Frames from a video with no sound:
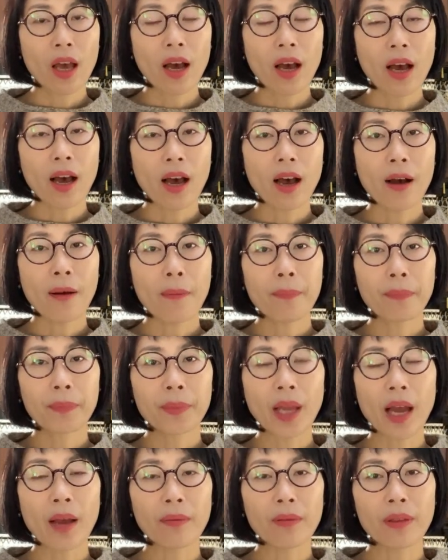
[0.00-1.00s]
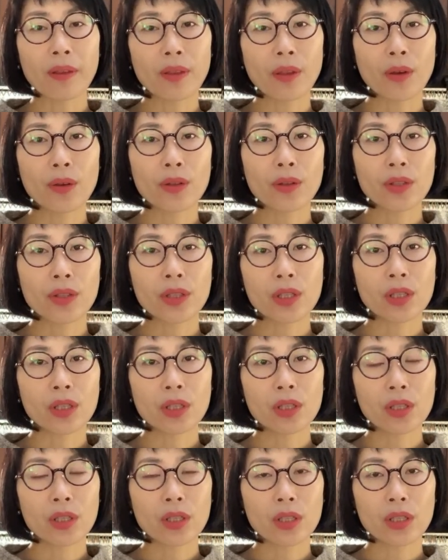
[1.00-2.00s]
um, having
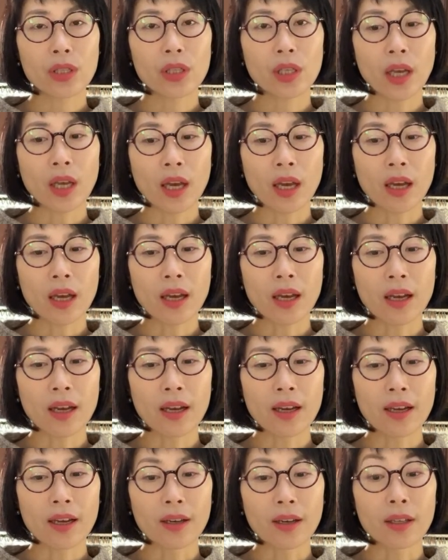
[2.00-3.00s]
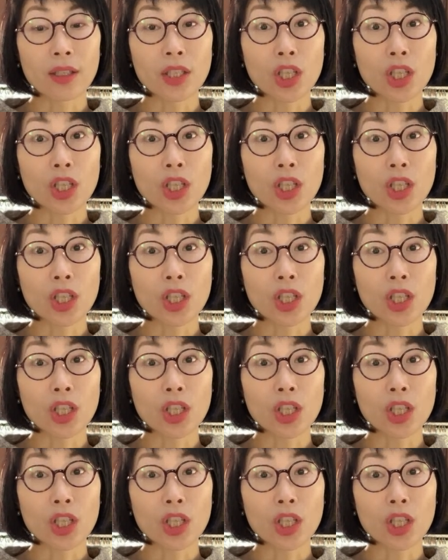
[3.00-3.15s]
those uh,